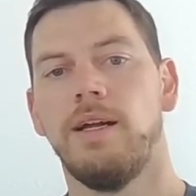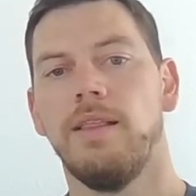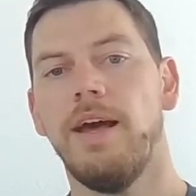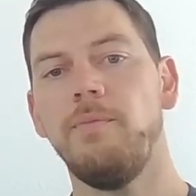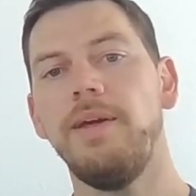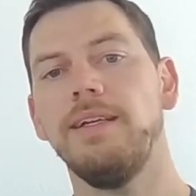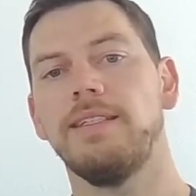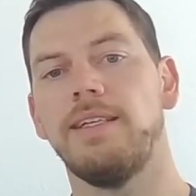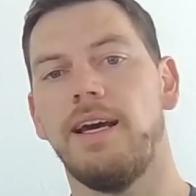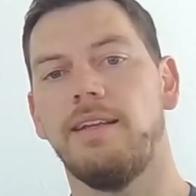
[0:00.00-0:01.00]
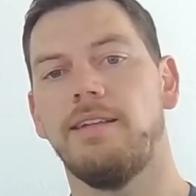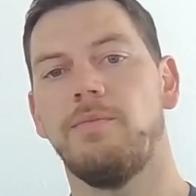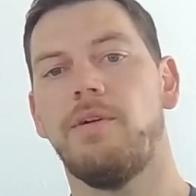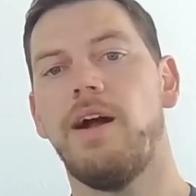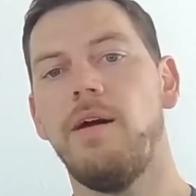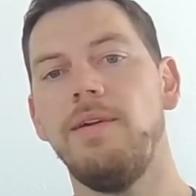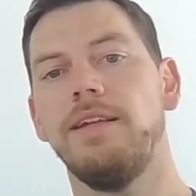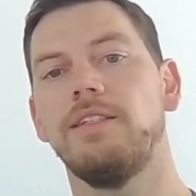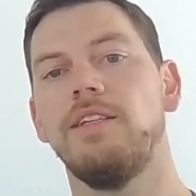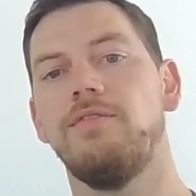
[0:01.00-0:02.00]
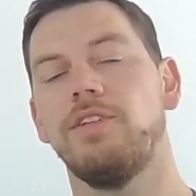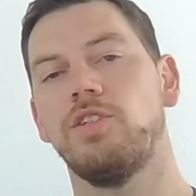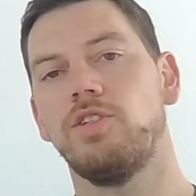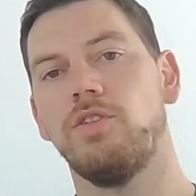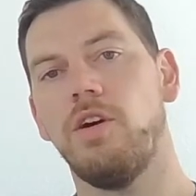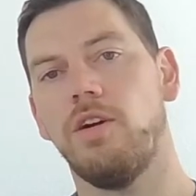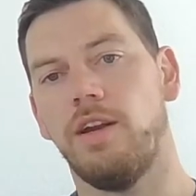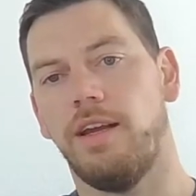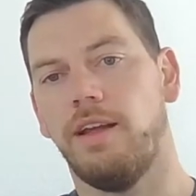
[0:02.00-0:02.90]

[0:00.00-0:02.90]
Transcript: That being said, the parameters differ strongly,